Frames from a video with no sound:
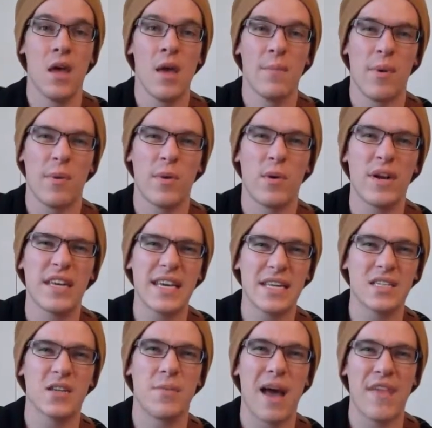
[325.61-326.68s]
but we want to get
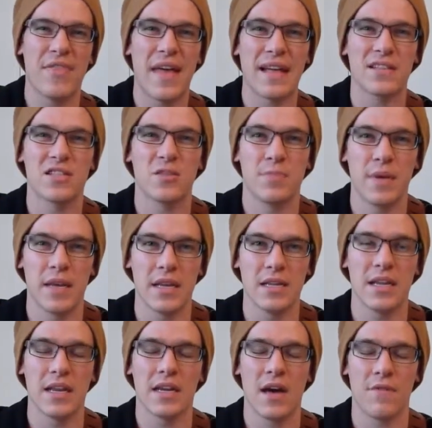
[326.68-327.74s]
to about that speed,
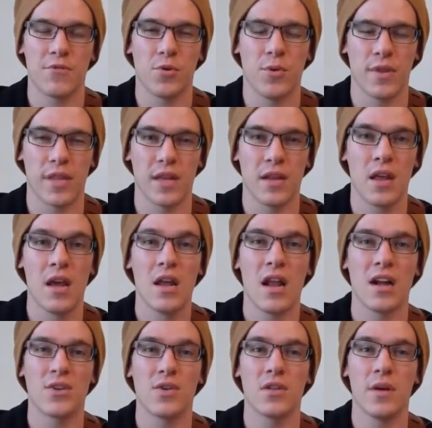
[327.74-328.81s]
get comfortable with it.
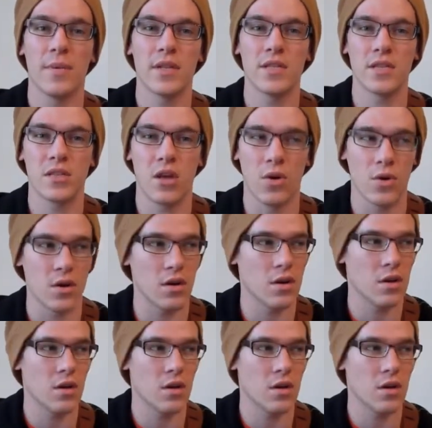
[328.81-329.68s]
I'll do a little bit slower.